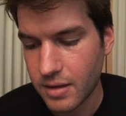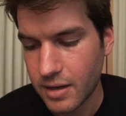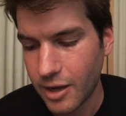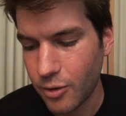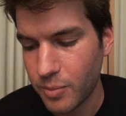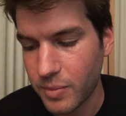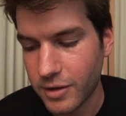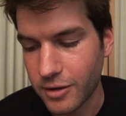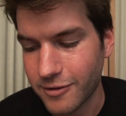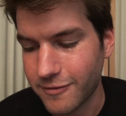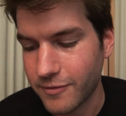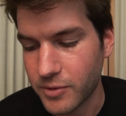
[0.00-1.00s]
"How big a
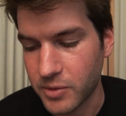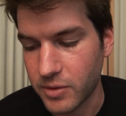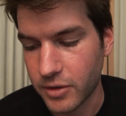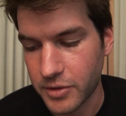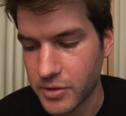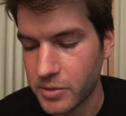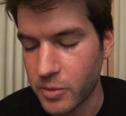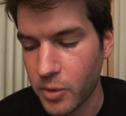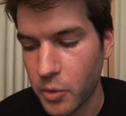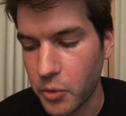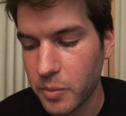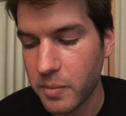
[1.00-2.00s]
fool are you,
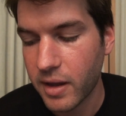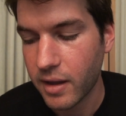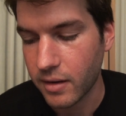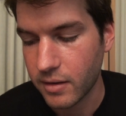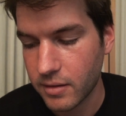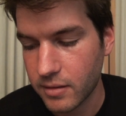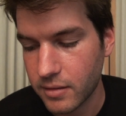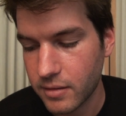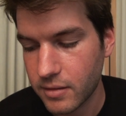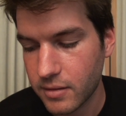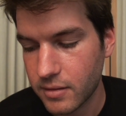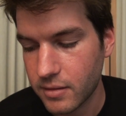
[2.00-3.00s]
old man?
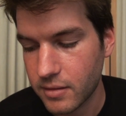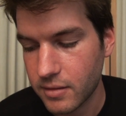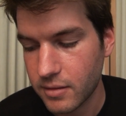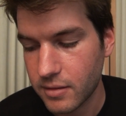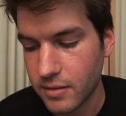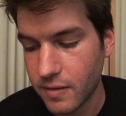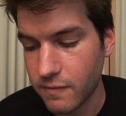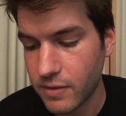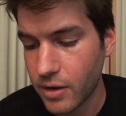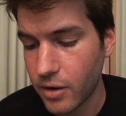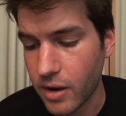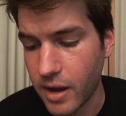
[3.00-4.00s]
If
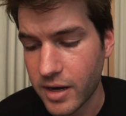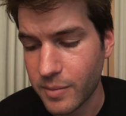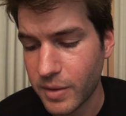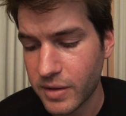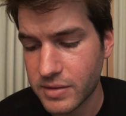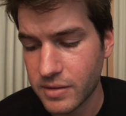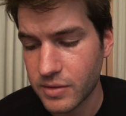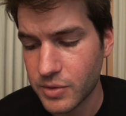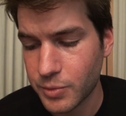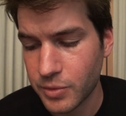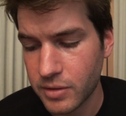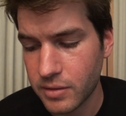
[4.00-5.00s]
there are enemies in
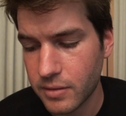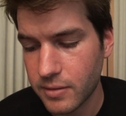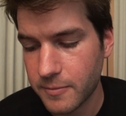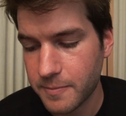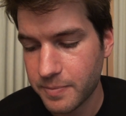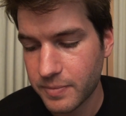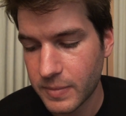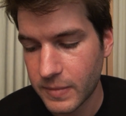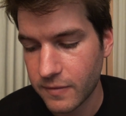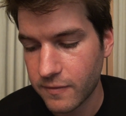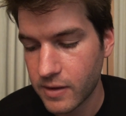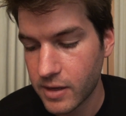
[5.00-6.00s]
this wood,
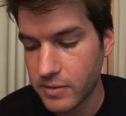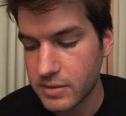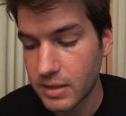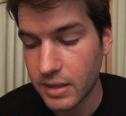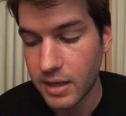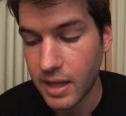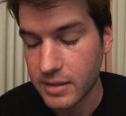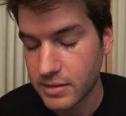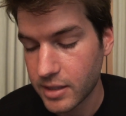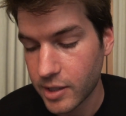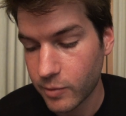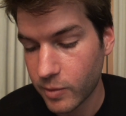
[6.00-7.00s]
a fire is the last
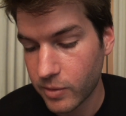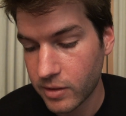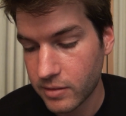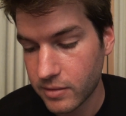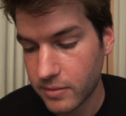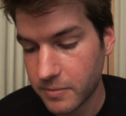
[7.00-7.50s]
thing we want."